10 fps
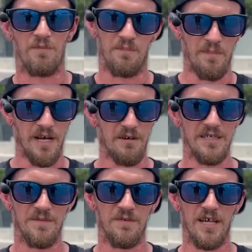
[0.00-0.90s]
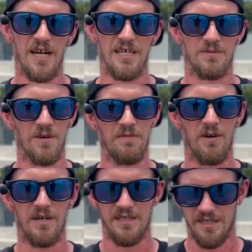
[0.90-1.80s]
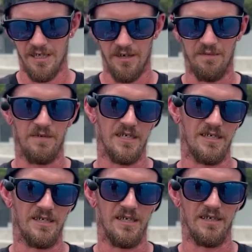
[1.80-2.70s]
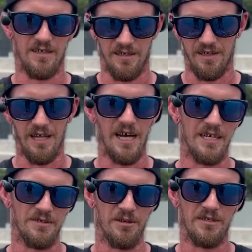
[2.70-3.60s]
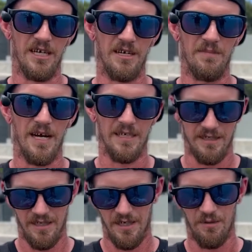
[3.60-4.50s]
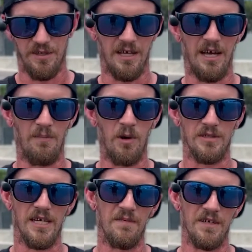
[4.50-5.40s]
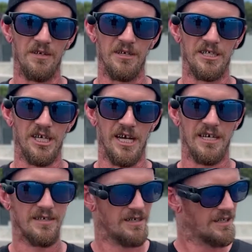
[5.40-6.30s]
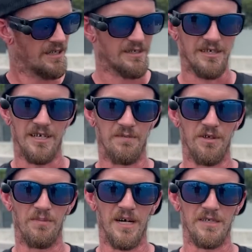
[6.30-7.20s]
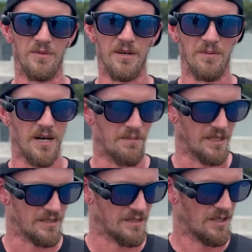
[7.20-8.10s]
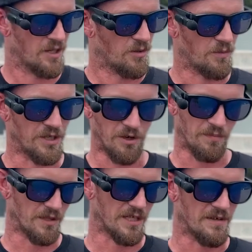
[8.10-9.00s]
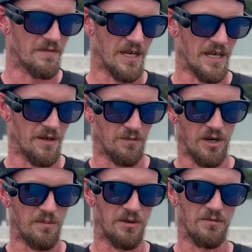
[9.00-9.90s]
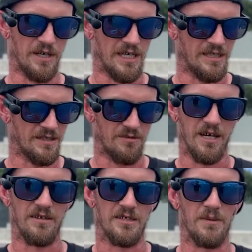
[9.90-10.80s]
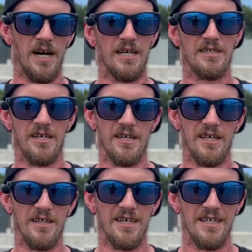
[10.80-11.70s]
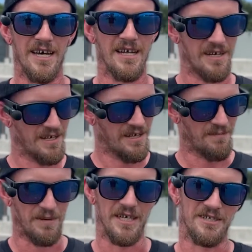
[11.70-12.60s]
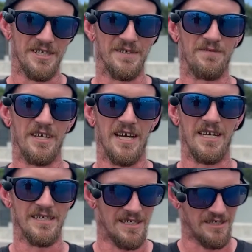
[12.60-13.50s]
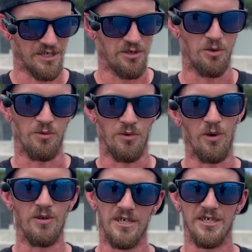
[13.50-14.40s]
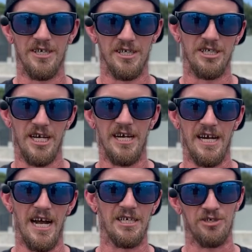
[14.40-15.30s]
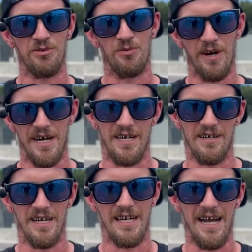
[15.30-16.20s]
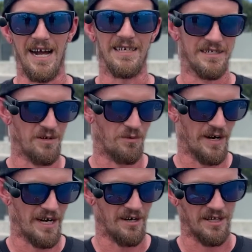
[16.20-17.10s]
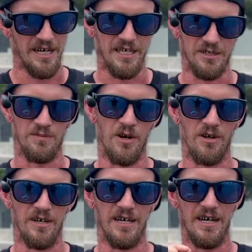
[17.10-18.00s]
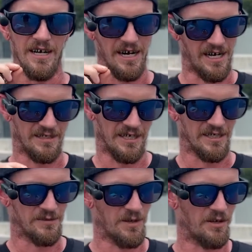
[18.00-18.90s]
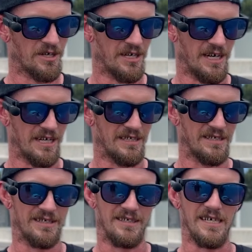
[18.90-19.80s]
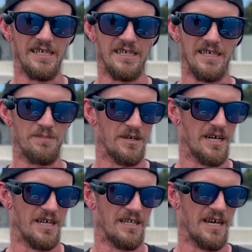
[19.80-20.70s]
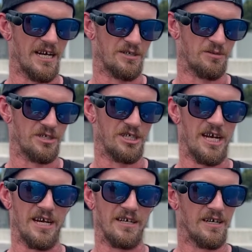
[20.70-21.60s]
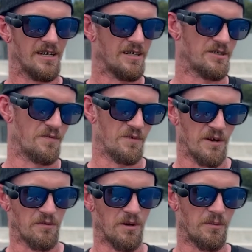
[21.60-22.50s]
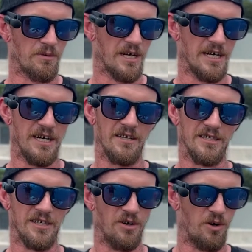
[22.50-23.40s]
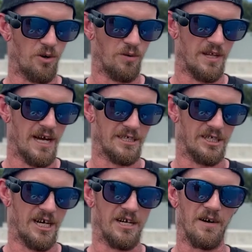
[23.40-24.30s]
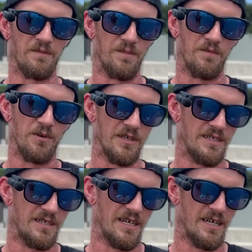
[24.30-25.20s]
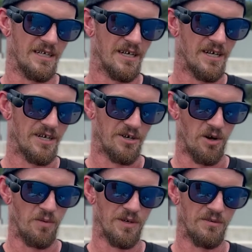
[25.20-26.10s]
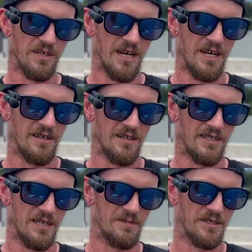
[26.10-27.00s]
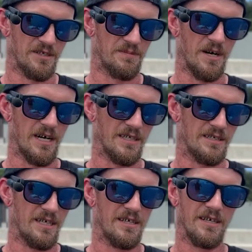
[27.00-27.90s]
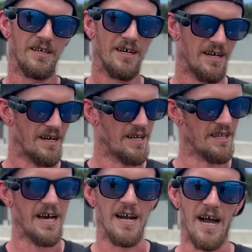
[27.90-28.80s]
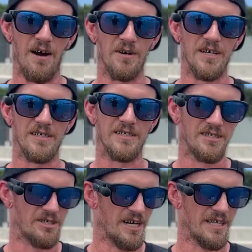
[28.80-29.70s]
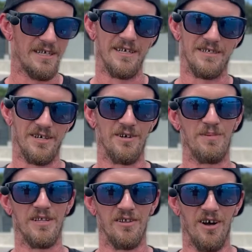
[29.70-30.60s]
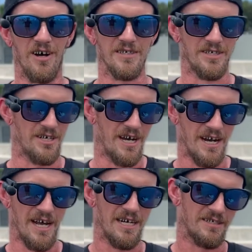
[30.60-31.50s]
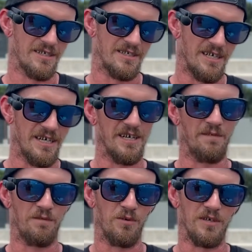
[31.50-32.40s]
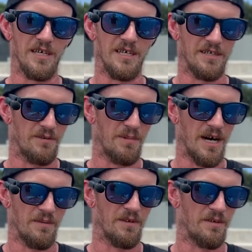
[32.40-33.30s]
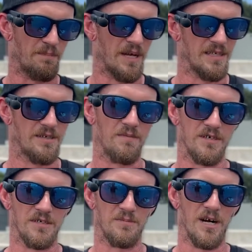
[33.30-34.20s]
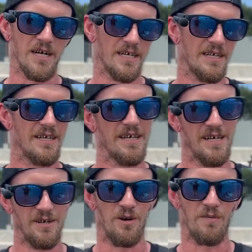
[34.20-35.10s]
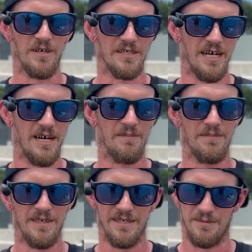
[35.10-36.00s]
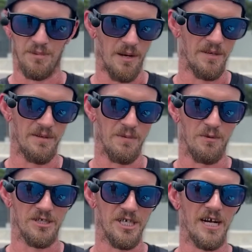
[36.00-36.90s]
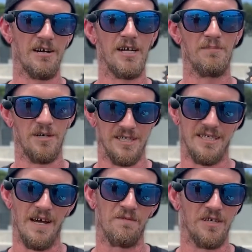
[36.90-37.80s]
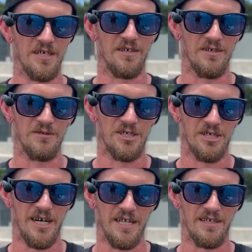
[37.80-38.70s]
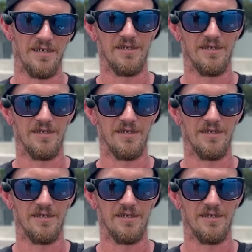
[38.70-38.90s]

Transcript: Main reason for that is we're focusing on efficiency. Lightest rotating mass with the most heavy-duty chain. It's going to give you the best wear properties. We don't believe in rubber rings around the sprockets or anything like that. Biggest reason for that is your rollers on your chain actually wear. And as they wear, they get smaller. As they get smaller, it needs to seat deeper in the actual chain. So if you have a rubber ring here that's going to hold that chain up from fully seating, you're only relying on the tips of the sprocket teeth, and that outer strength is going to be lost. You're not actually seating it fully into the bottom of the base of the sprocket, and over time, it's probably going to be more chattery, but it's definitely going to lose strength.